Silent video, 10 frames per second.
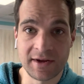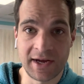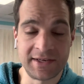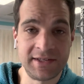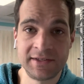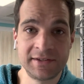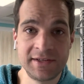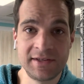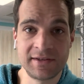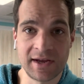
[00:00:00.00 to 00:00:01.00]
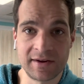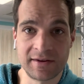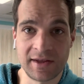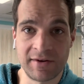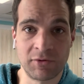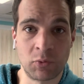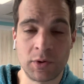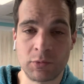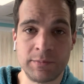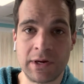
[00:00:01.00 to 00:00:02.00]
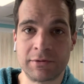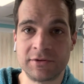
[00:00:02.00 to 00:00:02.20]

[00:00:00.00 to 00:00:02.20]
Ideally, everyone would be able